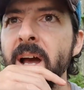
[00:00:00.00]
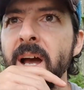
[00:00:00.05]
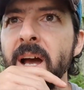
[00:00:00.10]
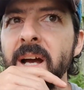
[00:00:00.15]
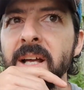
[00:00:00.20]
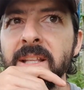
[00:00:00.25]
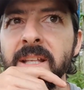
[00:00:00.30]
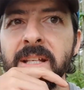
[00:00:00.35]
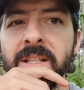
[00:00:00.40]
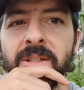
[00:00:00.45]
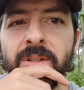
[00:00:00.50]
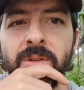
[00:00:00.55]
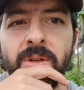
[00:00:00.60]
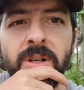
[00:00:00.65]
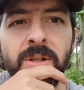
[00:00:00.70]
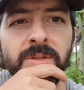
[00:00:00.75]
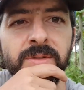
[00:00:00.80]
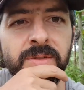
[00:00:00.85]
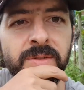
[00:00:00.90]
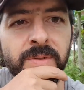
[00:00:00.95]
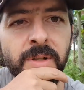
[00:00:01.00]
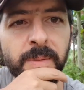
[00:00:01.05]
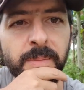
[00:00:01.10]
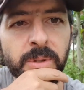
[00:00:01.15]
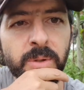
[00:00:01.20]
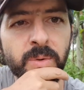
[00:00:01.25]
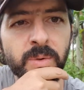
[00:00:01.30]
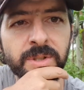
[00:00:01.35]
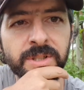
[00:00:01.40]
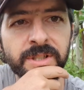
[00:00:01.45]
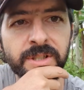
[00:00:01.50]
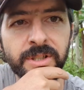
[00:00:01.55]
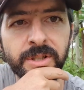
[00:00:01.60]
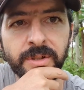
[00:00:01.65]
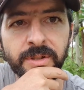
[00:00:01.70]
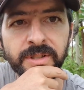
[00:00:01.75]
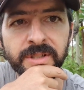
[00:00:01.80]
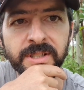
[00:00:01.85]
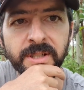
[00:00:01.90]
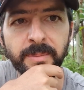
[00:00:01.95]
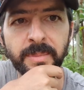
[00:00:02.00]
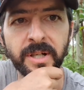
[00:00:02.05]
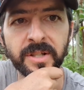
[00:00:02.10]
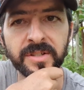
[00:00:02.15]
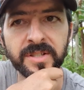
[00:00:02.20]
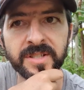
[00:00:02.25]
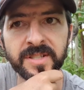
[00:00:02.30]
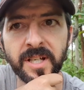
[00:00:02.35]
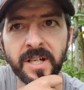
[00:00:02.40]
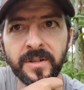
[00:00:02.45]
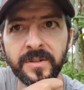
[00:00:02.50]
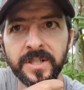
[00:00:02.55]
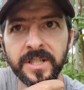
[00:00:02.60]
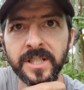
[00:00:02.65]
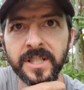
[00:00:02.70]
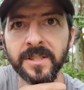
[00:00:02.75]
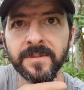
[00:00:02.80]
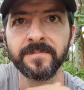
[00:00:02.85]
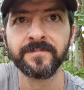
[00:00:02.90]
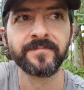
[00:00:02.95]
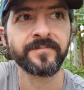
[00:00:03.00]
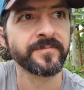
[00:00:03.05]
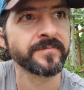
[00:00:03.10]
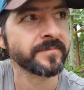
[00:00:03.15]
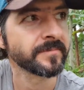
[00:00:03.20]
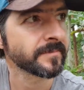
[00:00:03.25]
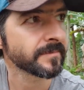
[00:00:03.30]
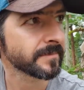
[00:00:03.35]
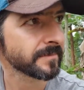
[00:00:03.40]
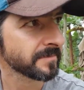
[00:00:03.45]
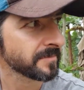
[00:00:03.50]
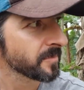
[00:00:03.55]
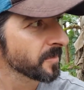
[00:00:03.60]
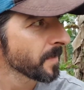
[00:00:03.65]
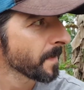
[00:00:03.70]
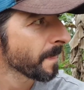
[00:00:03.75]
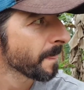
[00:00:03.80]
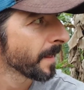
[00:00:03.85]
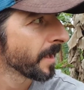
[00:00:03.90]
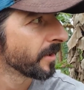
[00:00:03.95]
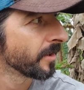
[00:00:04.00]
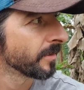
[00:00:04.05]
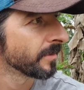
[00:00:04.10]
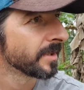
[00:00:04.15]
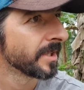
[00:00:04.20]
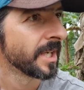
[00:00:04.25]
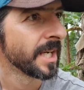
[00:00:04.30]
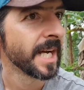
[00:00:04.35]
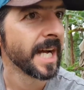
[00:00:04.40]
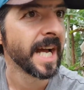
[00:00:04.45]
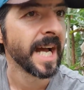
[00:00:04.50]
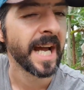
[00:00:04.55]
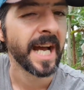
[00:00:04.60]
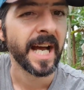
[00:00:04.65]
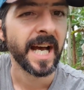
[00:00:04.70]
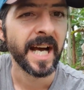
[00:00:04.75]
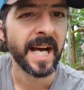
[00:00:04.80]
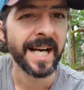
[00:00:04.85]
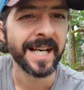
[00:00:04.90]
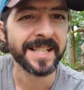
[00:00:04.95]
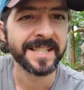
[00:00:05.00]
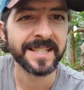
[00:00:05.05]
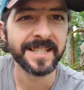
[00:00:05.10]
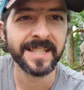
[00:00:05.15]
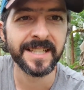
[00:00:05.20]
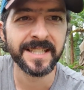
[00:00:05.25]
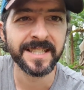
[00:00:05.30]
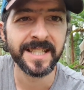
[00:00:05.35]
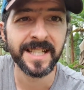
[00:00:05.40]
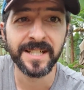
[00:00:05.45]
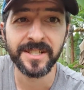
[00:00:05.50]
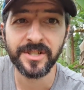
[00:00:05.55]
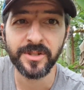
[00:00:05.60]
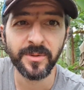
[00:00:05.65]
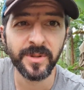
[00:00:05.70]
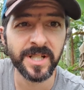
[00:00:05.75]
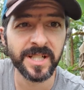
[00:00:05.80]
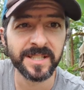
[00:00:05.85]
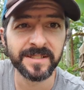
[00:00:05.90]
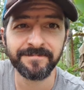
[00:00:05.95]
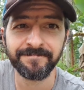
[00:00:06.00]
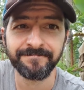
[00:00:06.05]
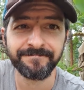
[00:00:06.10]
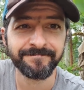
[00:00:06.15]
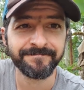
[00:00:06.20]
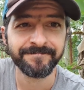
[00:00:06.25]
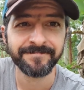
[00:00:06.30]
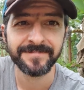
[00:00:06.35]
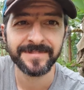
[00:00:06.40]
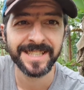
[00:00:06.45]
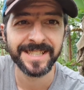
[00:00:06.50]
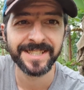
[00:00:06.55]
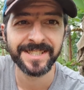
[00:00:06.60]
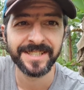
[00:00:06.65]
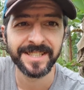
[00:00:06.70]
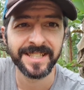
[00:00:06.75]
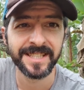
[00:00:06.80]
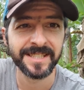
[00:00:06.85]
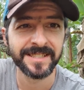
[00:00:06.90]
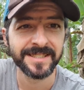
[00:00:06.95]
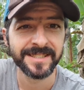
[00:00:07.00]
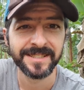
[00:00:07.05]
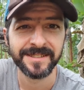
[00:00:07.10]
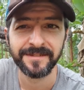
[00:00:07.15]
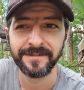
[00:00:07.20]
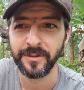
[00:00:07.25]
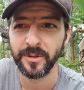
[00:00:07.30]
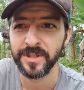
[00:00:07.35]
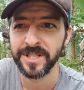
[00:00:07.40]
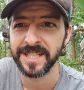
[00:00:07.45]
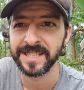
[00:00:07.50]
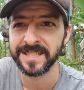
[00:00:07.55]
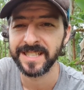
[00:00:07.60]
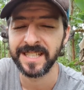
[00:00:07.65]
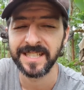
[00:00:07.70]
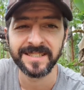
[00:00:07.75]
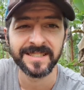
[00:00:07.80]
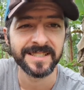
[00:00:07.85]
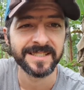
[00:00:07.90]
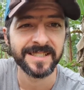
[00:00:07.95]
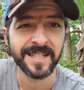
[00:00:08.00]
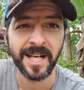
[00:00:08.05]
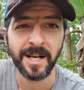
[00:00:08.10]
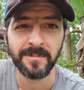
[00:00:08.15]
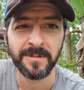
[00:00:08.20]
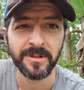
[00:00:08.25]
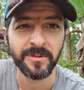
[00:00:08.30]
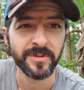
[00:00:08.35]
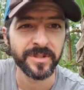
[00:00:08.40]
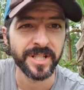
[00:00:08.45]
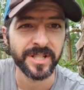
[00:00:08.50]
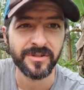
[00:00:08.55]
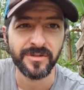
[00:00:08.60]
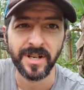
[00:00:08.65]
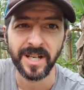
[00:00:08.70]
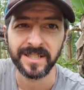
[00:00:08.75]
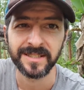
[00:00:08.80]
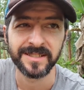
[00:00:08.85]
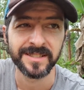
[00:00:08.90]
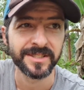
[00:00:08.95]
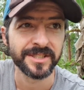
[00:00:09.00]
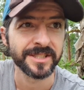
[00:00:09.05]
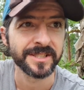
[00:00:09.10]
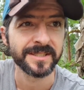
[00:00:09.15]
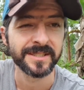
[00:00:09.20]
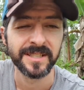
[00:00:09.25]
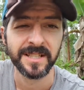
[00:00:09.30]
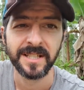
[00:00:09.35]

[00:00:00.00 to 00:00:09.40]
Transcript: And then, you know, I've been always curious about this area, you know. And yeah, João, this year, 4 years later, is coming with a tractor, just